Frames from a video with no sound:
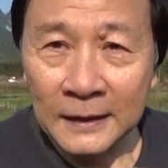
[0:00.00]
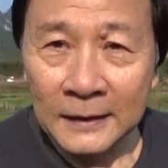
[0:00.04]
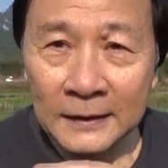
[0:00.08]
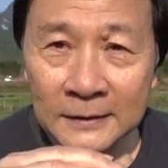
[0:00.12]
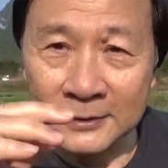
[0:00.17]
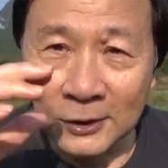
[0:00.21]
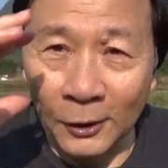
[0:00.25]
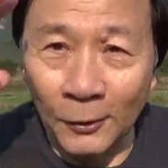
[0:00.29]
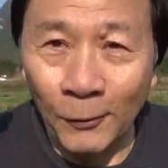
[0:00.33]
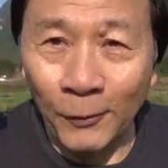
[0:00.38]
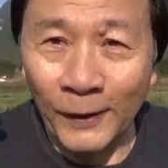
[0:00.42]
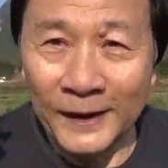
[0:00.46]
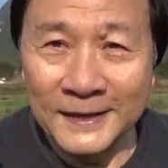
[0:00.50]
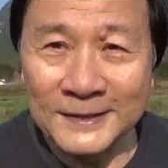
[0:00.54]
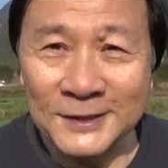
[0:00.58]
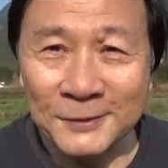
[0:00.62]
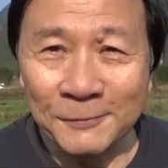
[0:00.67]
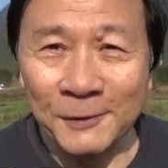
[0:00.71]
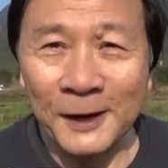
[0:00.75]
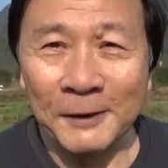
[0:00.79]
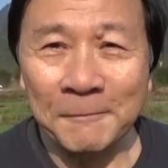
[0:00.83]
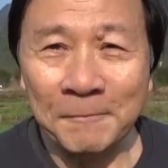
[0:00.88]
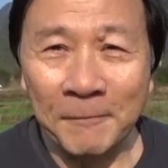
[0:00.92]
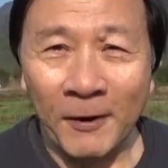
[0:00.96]
So once
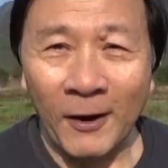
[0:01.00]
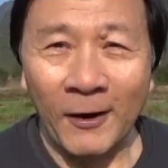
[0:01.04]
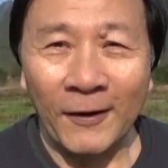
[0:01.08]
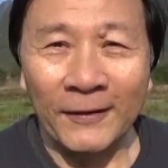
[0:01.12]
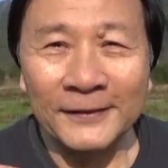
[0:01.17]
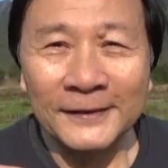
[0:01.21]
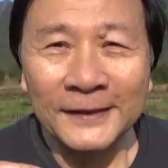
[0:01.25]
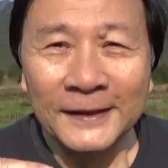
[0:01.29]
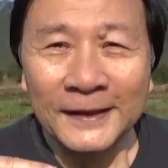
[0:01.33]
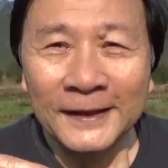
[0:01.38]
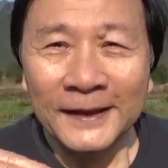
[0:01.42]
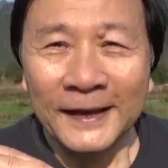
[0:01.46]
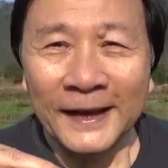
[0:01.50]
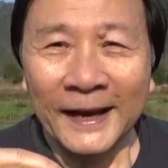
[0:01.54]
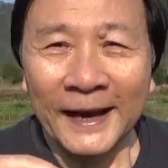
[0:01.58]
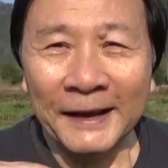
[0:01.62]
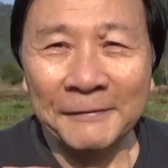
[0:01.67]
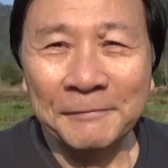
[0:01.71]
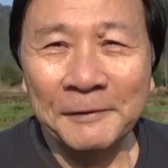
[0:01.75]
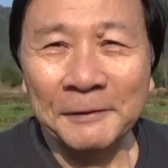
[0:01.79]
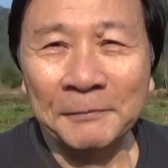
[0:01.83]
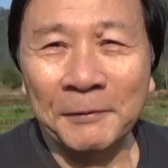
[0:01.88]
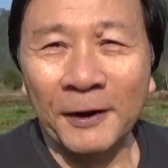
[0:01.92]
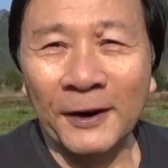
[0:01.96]
we're born,
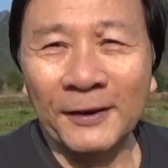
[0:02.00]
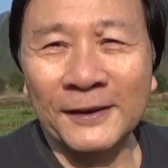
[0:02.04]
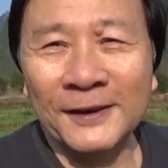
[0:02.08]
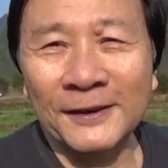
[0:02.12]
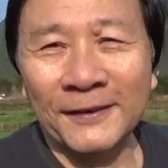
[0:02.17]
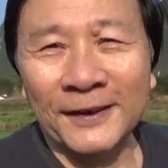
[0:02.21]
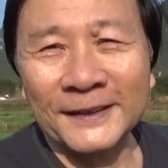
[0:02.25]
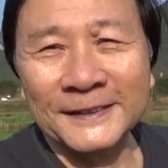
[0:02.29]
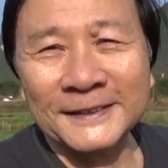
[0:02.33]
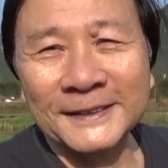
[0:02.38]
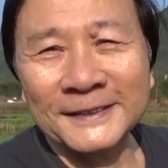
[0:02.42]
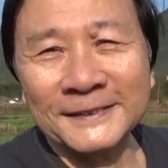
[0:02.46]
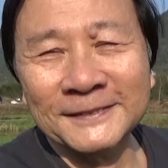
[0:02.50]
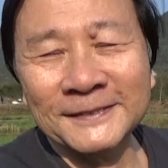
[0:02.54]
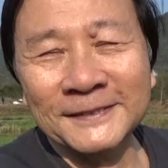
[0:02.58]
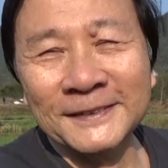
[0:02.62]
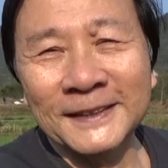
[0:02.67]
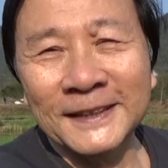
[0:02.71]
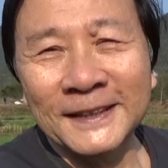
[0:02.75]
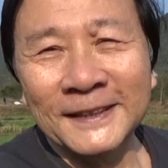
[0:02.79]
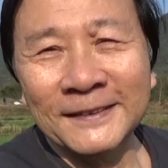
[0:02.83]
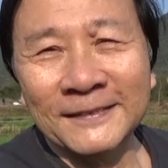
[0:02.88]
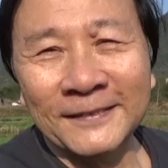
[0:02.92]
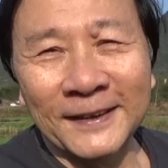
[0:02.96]
everybody want
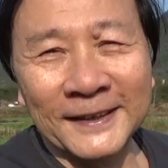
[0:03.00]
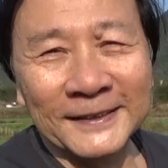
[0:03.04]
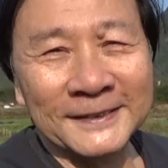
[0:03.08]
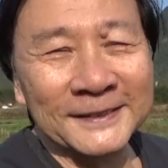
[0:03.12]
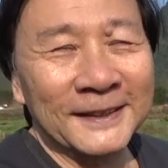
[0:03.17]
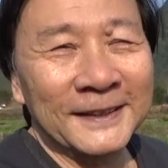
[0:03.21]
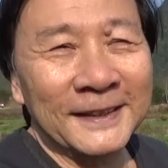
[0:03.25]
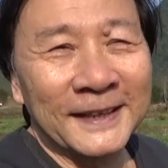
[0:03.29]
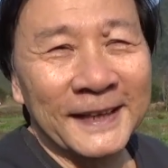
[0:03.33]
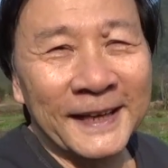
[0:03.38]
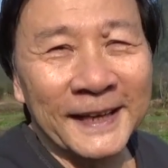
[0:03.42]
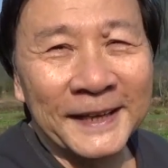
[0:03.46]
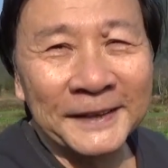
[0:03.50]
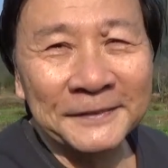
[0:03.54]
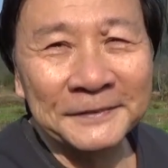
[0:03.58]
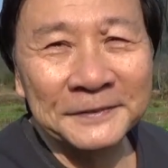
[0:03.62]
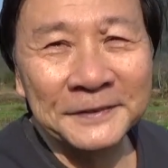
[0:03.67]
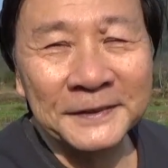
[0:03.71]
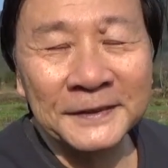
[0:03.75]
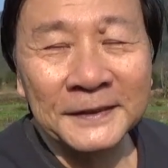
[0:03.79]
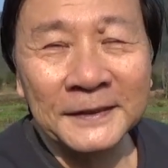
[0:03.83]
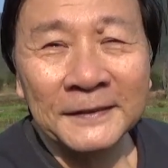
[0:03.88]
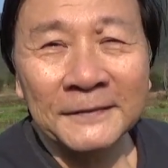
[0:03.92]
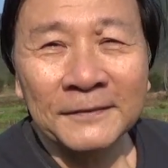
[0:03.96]
to live.